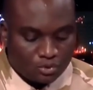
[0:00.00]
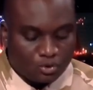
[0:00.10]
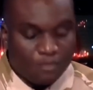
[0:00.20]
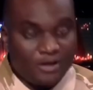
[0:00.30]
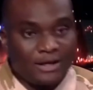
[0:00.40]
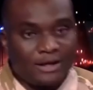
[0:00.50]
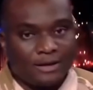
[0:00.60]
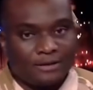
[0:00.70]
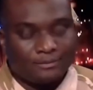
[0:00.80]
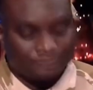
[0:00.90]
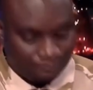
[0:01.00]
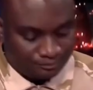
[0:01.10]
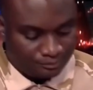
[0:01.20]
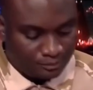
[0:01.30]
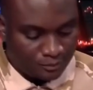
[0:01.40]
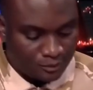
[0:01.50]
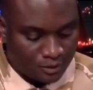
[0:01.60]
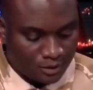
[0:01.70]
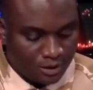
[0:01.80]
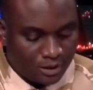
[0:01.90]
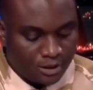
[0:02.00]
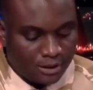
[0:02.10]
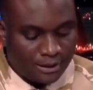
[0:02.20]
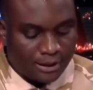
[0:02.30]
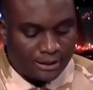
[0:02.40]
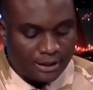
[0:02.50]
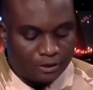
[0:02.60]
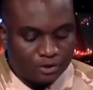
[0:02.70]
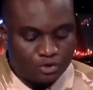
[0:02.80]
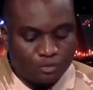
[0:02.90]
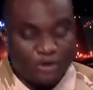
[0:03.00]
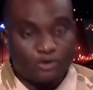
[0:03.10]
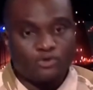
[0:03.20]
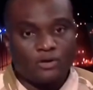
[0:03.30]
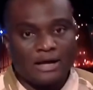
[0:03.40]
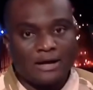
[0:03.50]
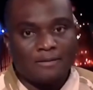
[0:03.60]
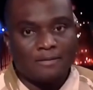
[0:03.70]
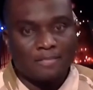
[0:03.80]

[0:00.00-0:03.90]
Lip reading: If you see or hear anything suspicious, report it to the authorities.